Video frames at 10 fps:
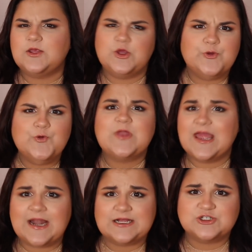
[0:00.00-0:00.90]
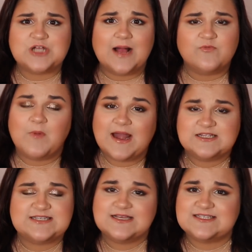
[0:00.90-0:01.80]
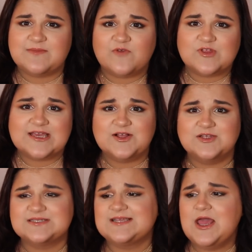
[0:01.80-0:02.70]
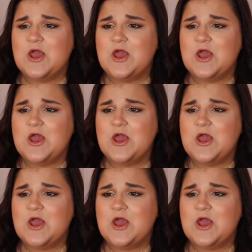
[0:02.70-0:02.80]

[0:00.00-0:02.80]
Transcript: you cannot shop from Anastasia Beverly Hills.